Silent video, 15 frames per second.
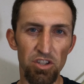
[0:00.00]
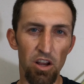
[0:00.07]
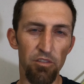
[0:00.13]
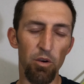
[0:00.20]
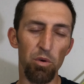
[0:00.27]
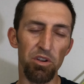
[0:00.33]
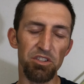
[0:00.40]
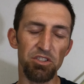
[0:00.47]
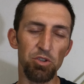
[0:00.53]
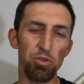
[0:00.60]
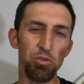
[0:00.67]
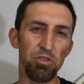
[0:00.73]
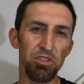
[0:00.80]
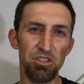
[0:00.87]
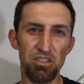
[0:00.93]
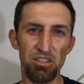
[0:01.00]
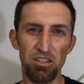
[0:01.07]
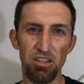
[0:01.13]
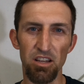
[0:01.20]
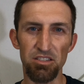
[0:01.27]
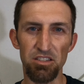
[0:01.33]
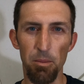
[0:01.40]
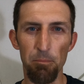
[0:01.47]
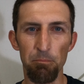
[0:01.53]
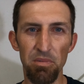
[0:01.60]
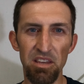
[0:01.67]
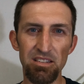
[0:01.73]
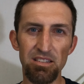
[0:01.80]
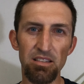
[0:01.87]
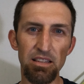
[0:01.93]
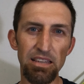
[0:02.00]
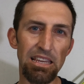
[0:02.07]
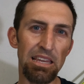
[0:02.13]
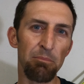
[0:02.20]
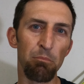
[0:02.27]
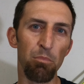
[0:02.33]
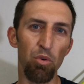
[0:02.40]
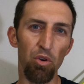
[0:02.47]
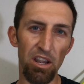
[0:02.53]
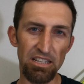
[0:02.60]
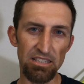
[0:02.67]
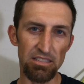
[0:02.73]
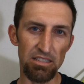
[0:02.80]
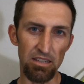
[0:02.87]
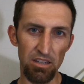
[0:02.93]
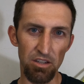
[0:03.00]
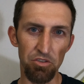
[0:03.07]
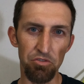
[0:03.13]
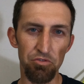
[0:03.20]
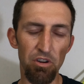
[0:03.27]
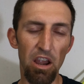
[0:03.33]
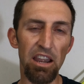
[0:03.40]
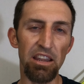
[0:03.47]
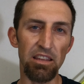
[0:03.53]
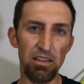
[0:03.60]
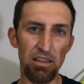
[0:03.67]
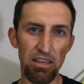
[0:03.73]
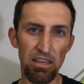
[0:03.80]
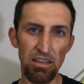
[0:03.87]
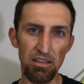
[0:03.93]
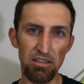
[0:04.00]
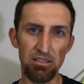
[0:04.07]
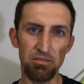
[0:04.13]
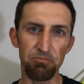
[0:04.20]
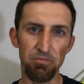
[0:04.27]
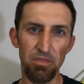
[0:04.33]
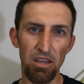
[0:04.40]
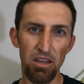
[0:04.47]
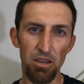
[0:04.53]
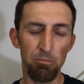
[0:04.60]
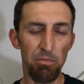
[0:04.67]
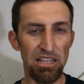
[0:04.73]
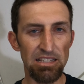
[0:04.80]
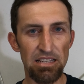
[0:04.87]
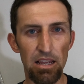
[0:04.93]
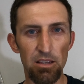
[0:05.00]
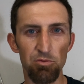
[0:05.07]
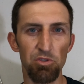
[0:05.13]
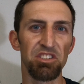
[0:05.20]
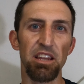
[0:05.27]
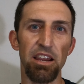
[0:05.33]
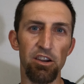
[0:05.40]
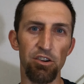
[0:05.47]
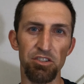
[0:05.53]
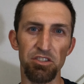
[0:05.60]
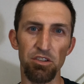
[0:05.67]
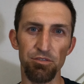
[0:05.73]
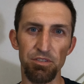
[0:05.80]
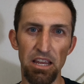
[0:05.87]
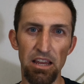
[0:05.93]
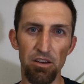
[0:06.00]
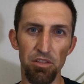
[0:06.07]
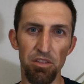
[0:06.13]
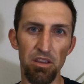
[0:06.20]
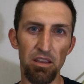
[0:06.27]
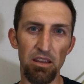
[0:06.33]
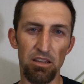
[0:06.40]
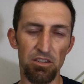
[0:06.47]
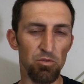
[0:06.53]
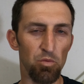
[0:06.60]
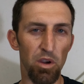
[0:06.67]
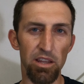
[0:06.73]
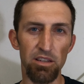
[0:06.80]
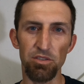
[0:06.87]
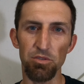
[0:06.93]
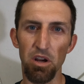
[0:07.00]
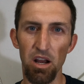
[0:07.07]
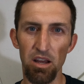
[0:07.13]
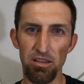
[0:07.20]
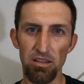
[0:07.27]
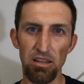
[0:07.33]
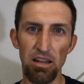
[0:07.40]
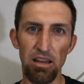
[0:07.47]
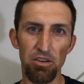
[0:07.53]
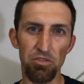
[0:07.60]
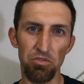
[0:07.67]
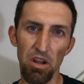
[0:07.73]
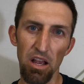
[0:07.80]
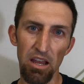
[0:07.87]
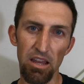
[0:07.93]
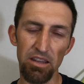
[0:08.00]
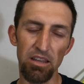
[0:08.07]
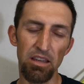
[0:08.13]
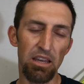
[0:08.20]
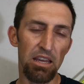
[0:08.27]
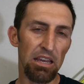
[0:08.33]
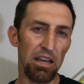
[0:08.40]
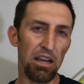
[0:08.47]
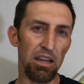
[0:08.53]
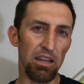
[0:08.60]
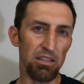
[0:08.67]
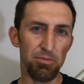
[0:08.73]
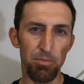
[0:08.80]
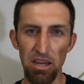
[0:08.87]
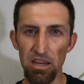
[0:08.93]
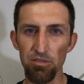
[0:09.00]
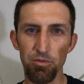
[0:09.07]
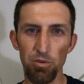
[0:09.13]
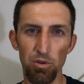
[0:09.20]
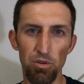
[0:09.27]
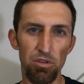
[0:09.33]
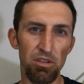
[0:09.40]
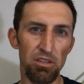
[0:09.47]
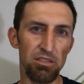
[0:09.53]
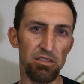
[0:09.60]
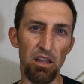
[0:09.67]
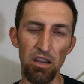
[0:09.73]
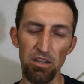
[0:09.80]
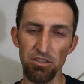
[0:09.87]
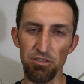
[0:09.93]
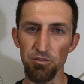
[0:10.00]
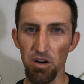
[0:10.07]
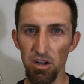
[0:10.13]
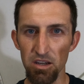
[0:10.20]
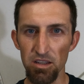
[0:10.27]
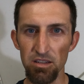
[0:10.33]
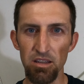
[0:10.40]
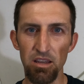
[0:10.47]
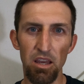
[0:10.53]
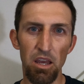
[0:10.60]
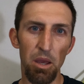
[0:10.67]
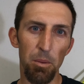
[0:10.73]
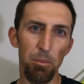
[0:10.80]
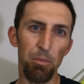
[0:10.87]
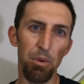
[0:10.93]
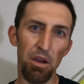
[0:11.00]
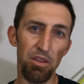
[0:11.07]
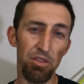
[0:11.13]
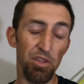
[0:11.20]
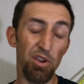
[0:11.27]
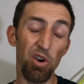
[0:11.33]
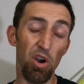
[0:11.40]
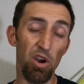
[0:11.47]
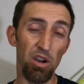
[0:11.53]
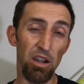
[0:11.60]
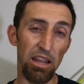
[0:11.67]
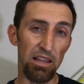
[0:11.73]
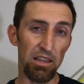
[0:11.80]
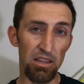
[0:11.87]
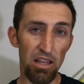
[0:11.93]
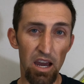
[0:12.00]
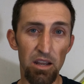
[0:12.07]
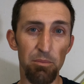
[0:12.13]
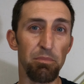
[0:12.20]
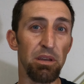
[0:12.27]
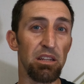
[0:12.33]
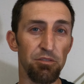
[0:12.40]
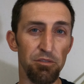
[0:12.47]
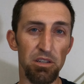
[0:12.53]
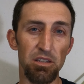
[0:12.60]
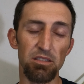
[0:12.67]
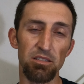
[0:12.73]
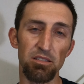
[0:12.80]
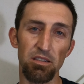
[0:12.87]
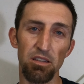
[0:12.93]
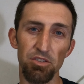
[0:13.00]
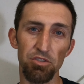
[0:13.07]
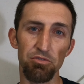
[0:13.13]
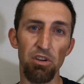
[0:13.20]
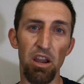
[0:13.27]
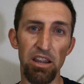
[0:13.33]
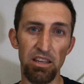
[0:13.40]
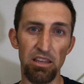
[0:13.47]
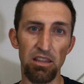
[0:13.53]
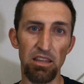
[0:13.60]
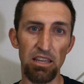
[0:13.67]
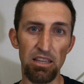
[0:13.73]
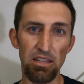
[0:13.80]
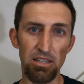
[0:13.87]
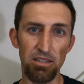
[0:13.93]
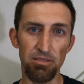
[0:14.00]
off, I want to discuss mentally embracing riding in the heat. Many times we psych ourselves out thinking it's way too hot to get out and ride. It's painful, it's not as fun, but there are a lot of benefits to riding in the heat.